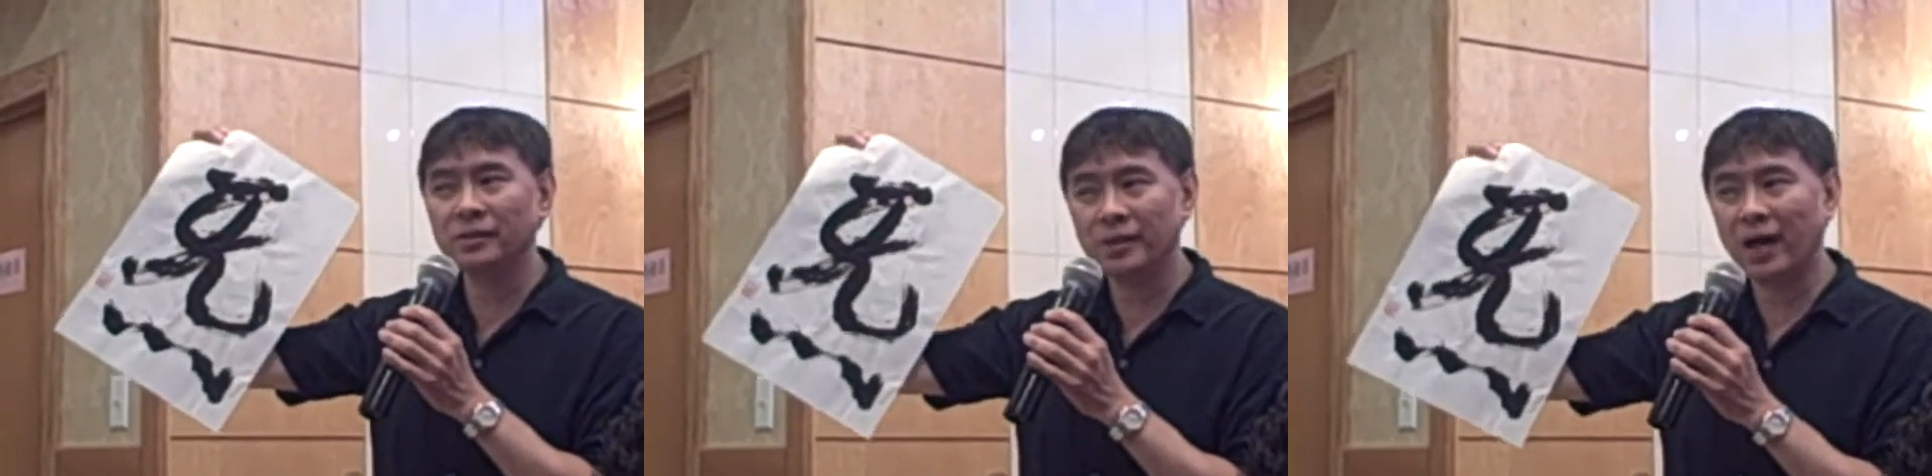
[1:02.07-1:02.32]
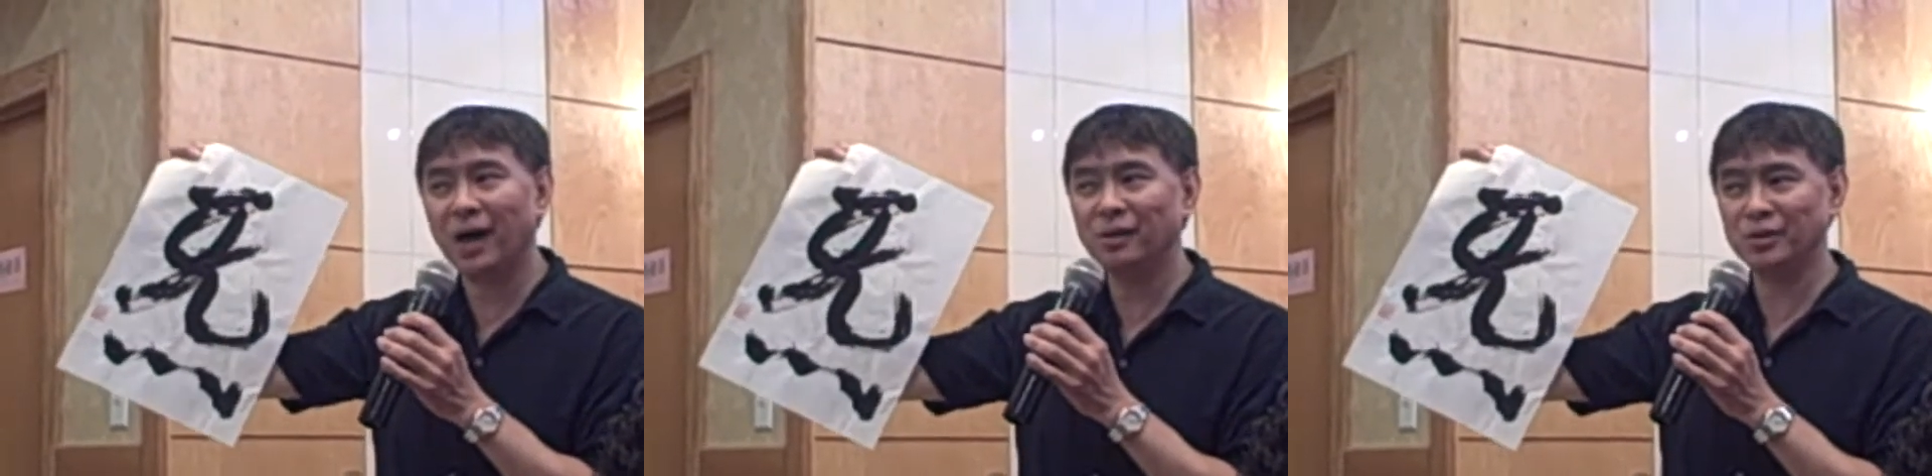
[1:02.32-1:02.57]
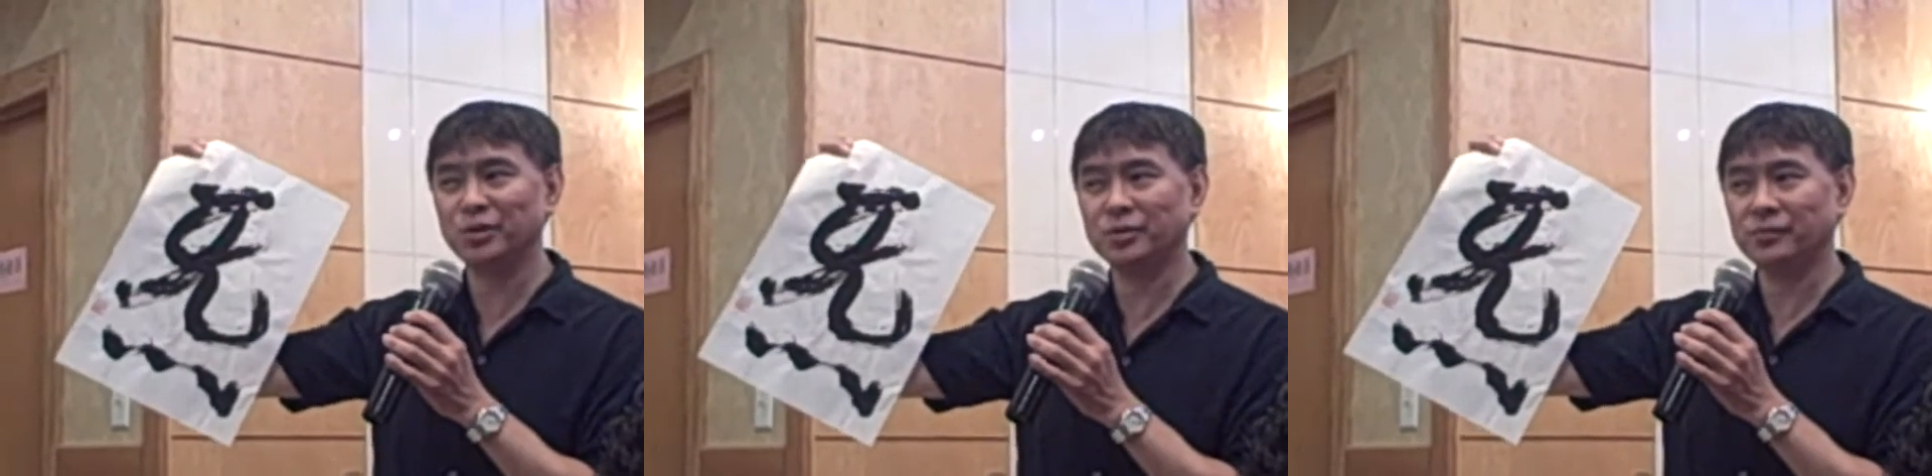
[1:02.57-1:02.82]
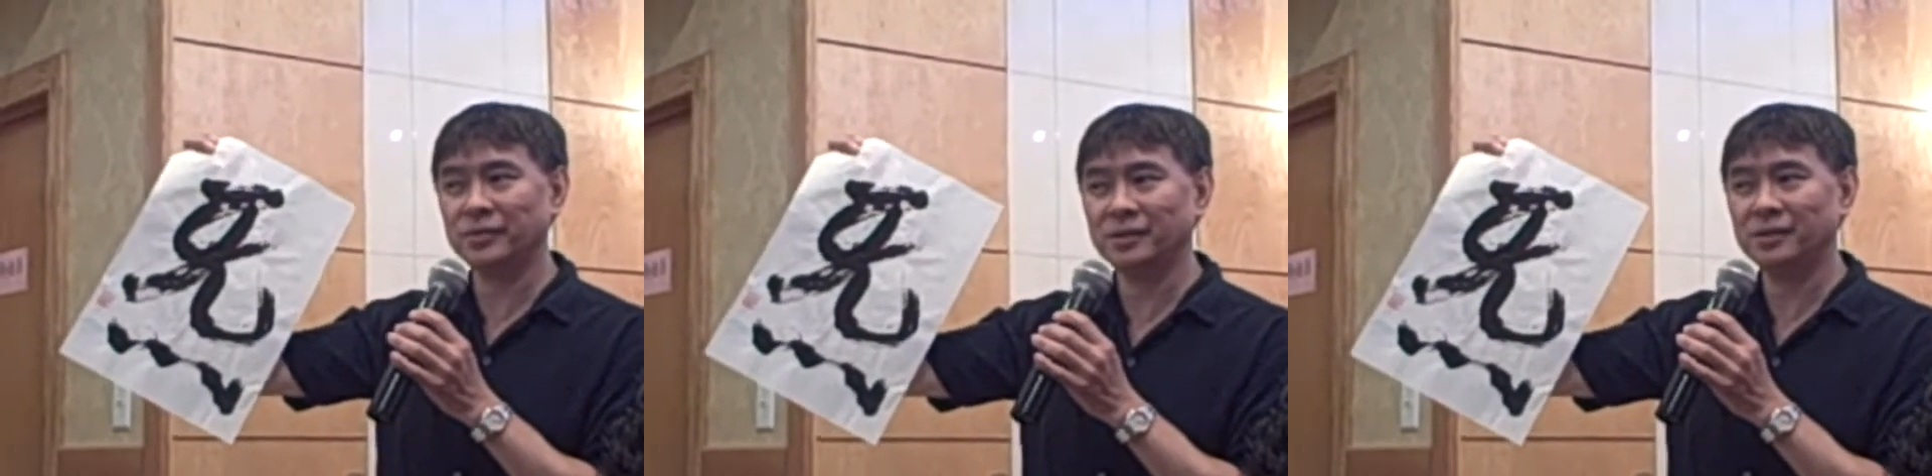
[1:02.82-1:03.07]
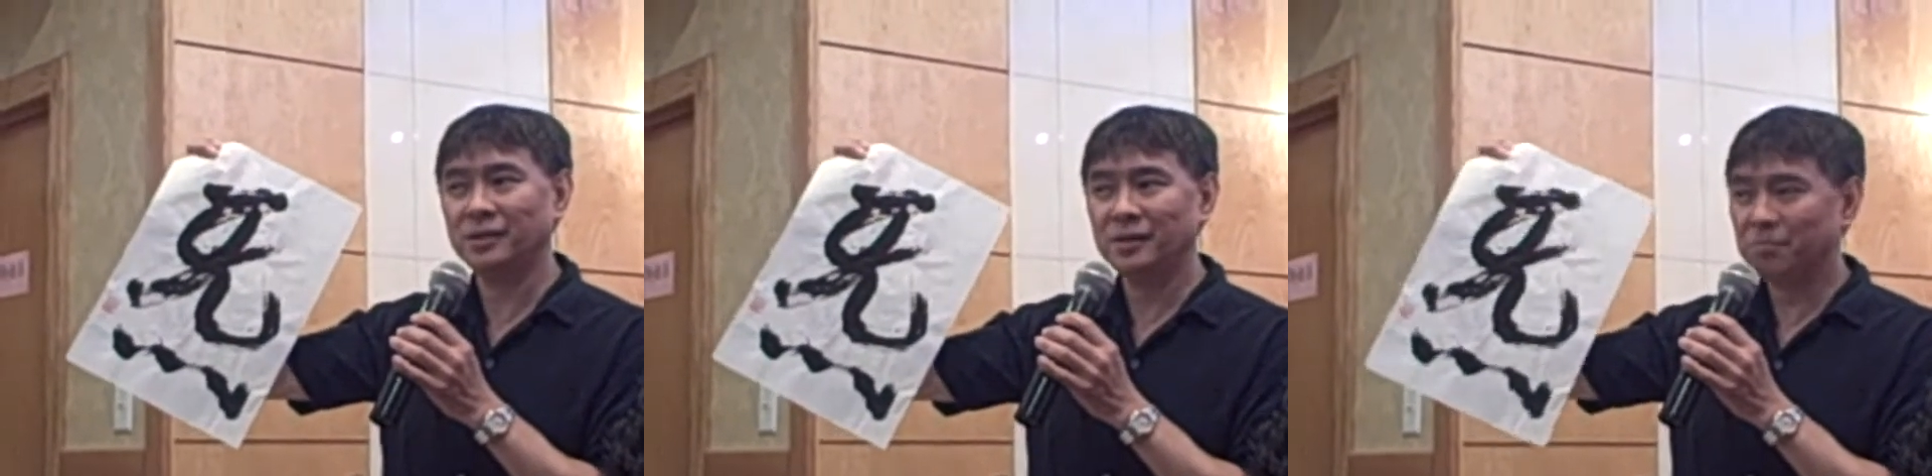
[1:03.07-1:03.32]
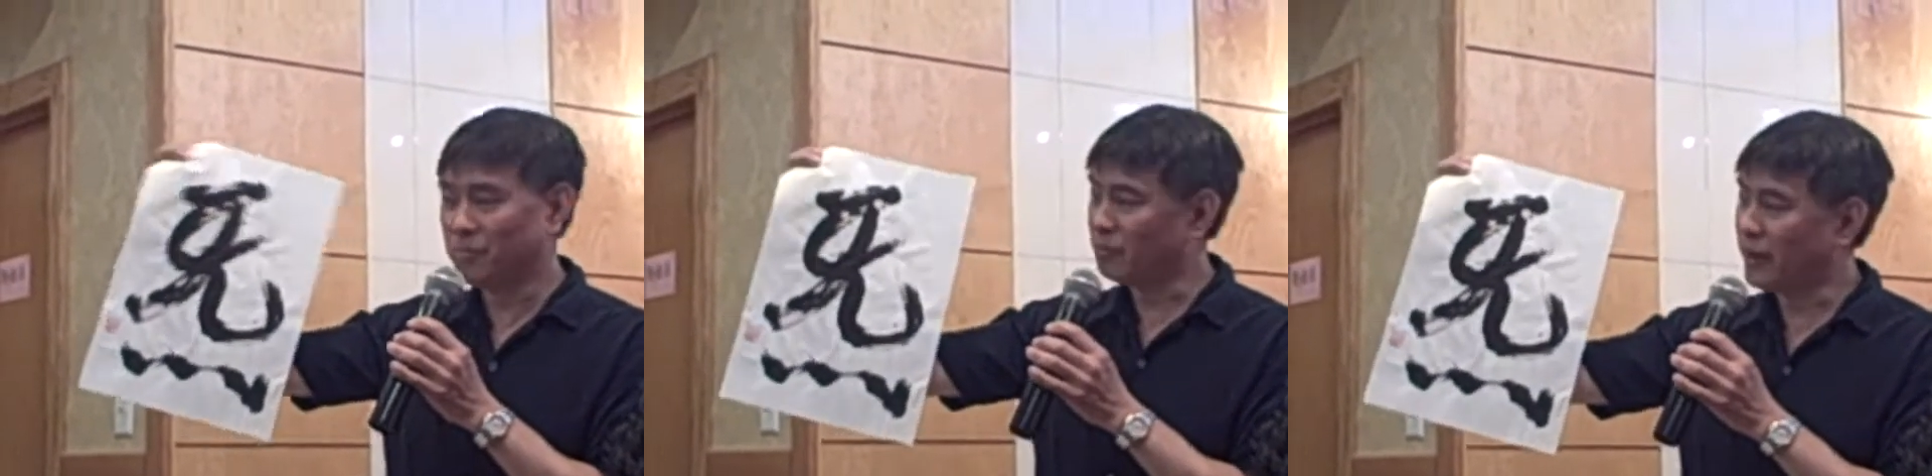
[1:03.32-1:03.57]
knowledge of it,
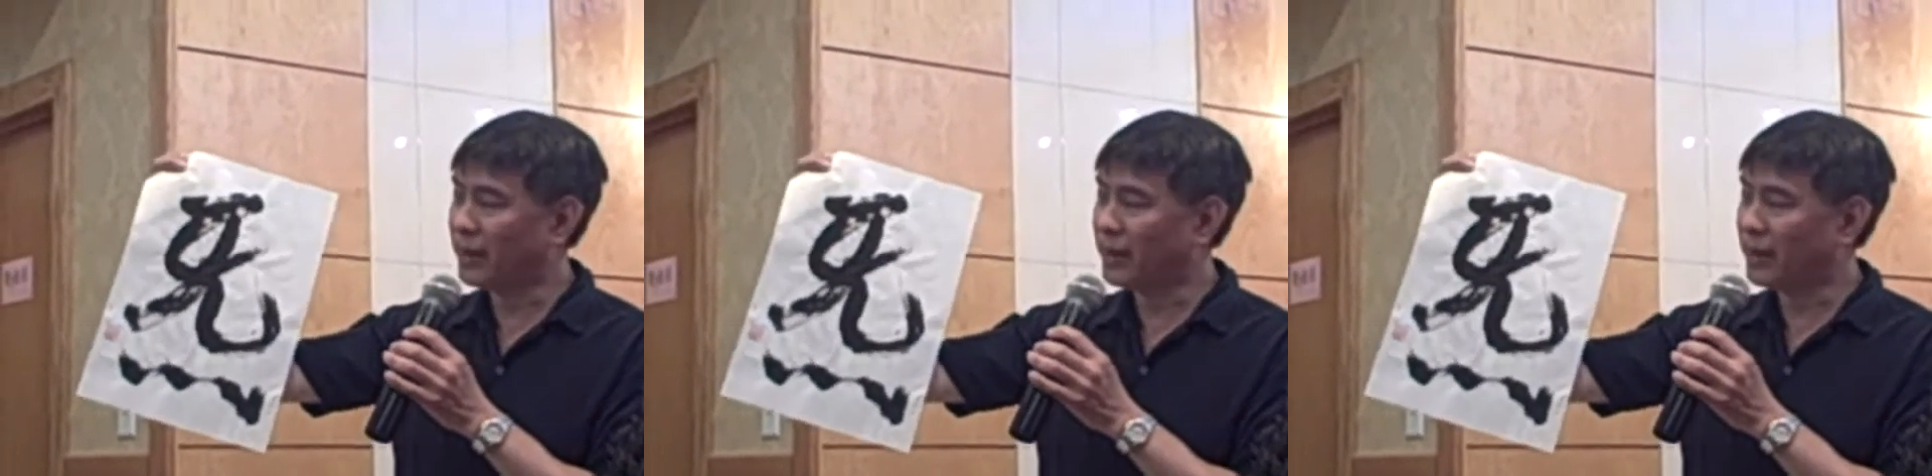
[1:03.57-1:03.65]
but